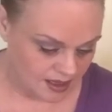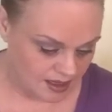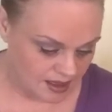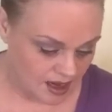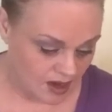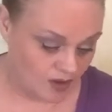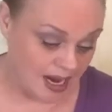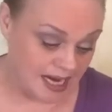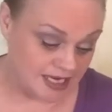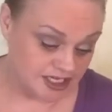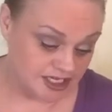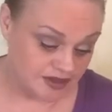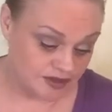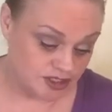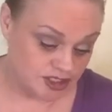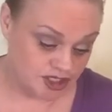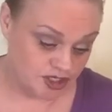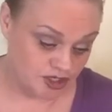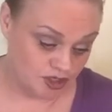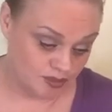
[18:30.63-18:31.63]
Oh, actually,
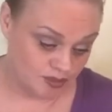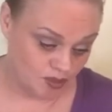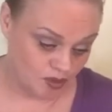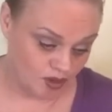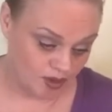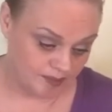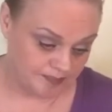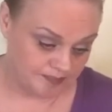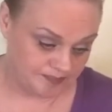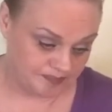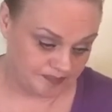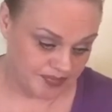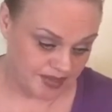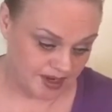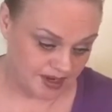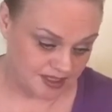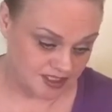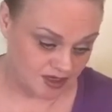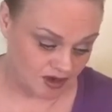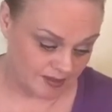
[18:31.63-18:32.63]
there's two more.
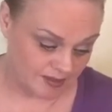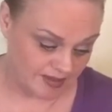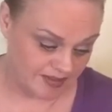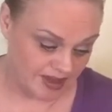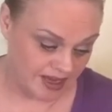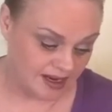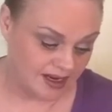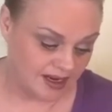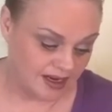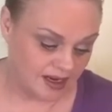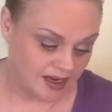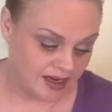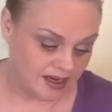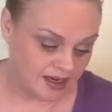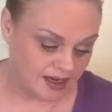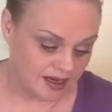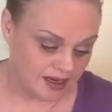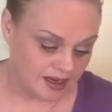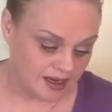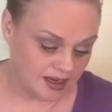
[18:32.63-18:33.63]
Sorry about that.
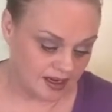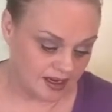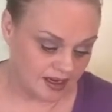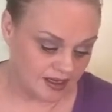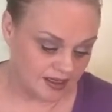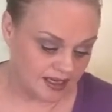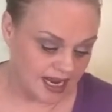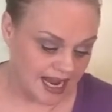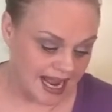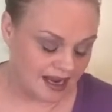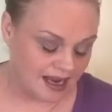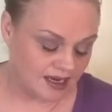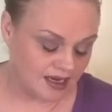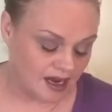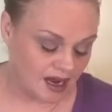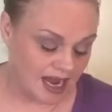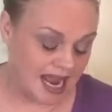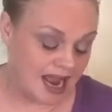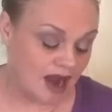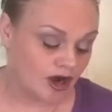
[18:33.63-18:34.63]

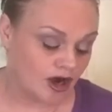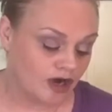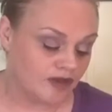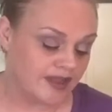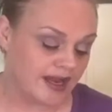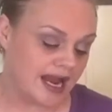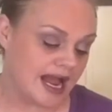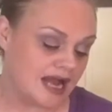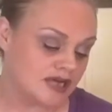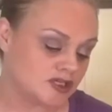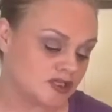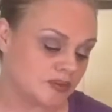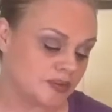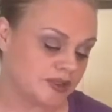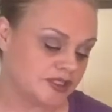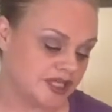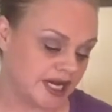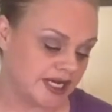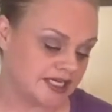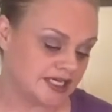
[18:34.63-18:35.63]
I heard that astral
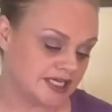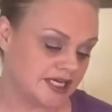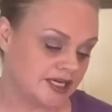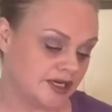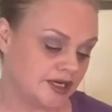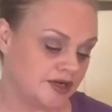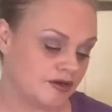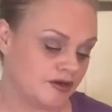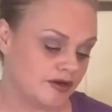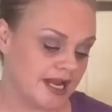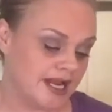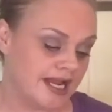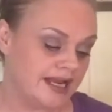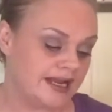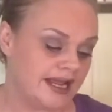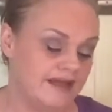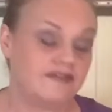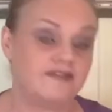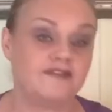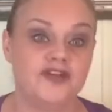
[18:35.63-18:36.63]
projection can create
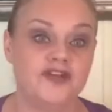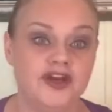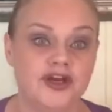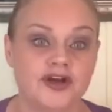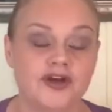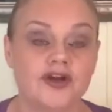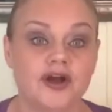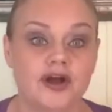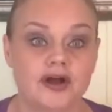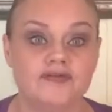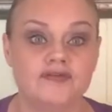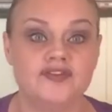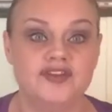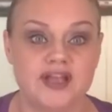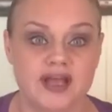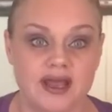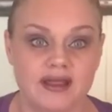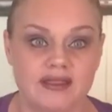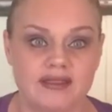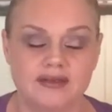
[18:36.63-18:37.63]
a fear of
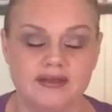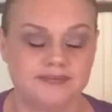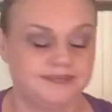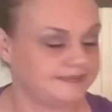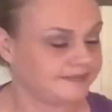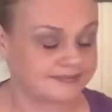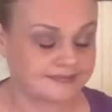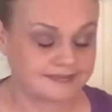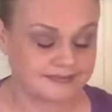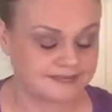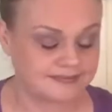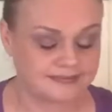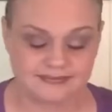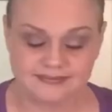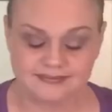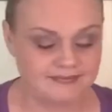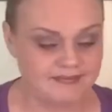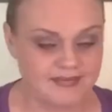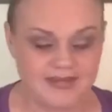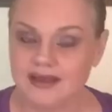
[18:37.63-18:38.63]
death.
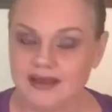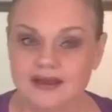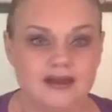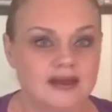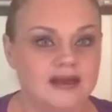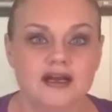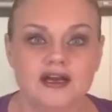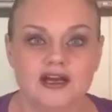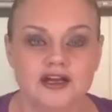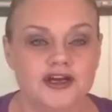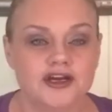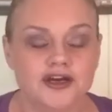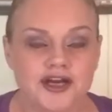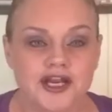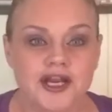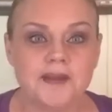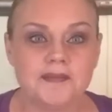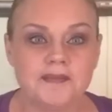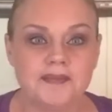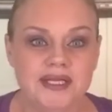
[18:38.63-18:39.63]

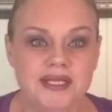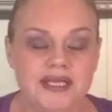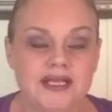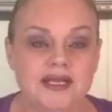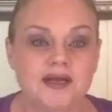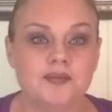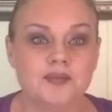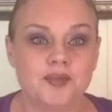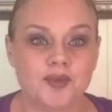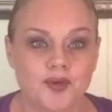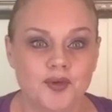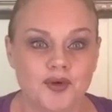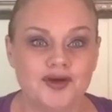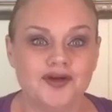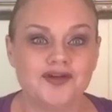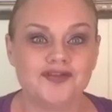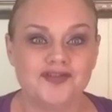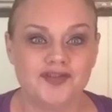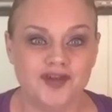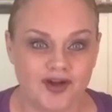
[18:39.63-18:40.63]
Couldn't be
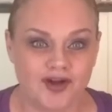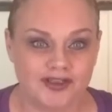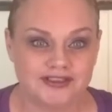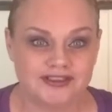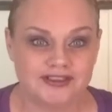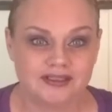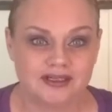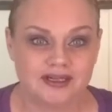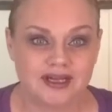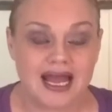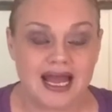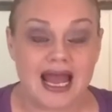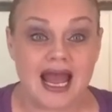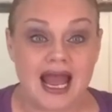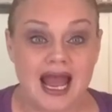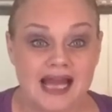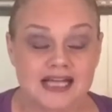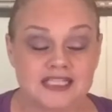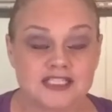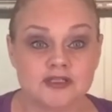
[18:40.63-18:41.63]
more false.
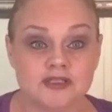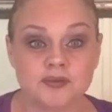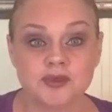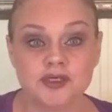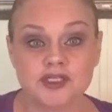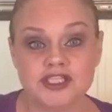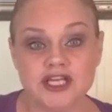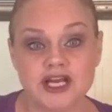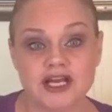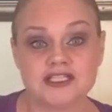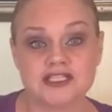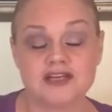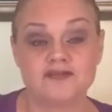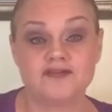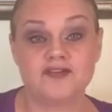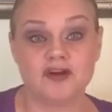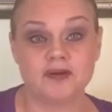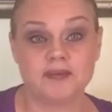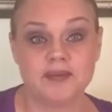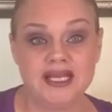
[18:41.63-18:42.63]
Astral projection
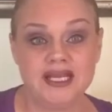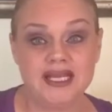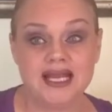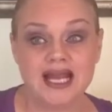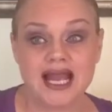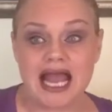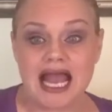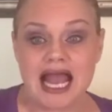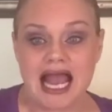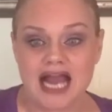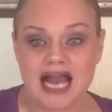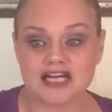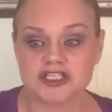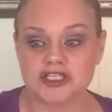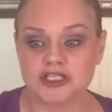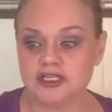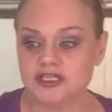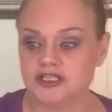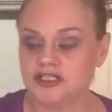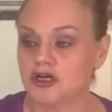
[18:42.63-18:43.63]
for me
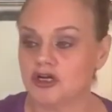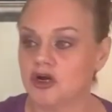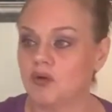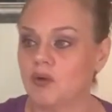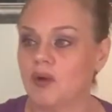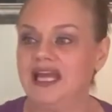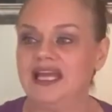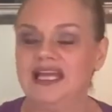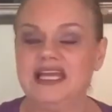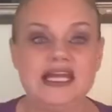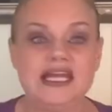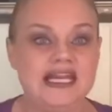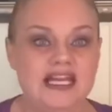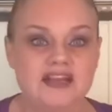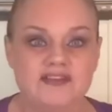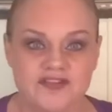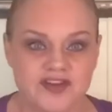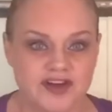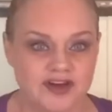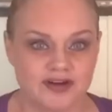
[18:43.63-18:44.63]
actually took away any
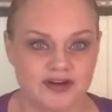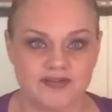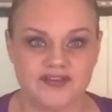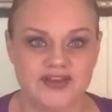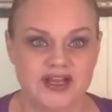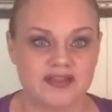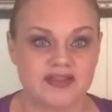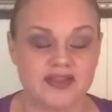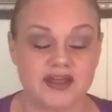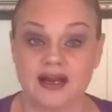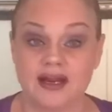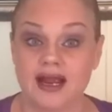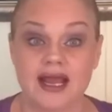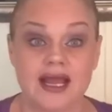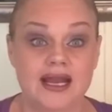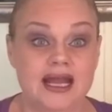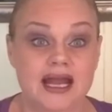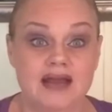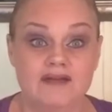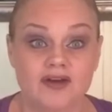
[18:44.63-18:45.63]
fear of death that I
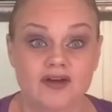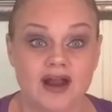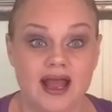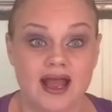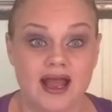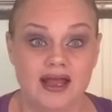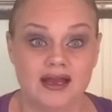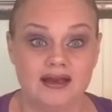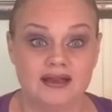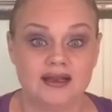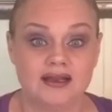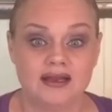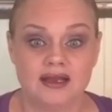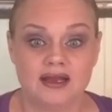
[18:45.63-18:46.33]
had ever had.